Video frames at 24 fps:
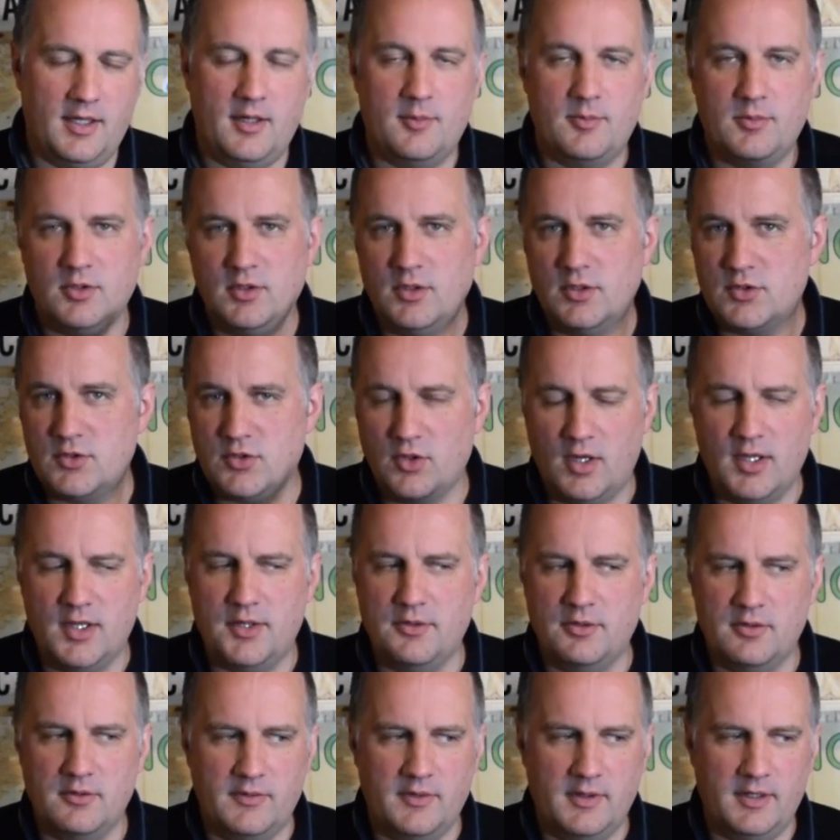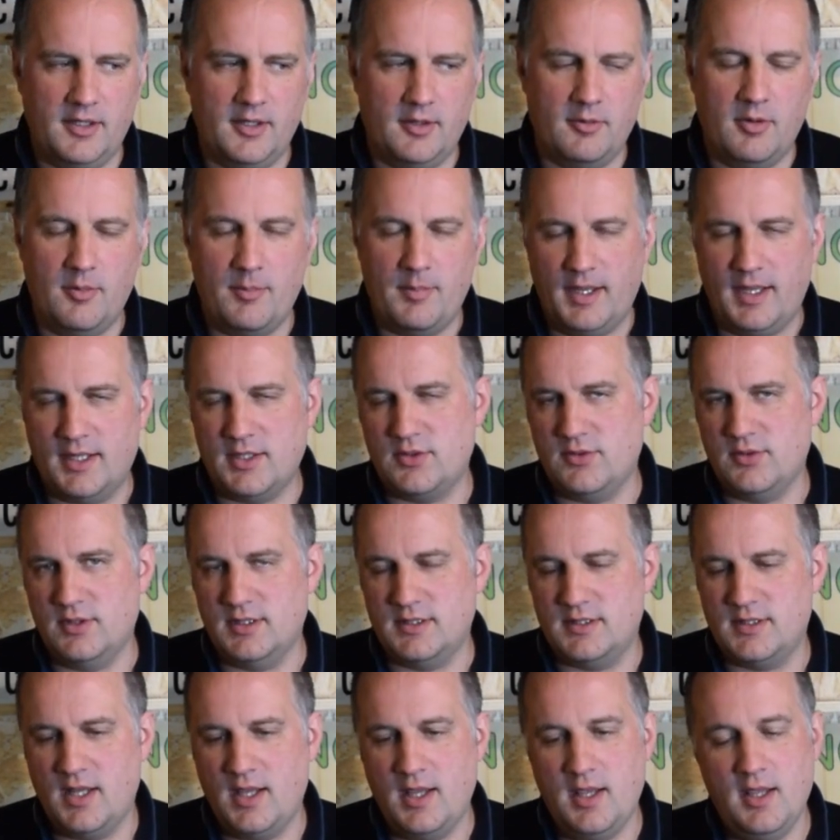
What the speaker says: I'm going to try and do a video on batteries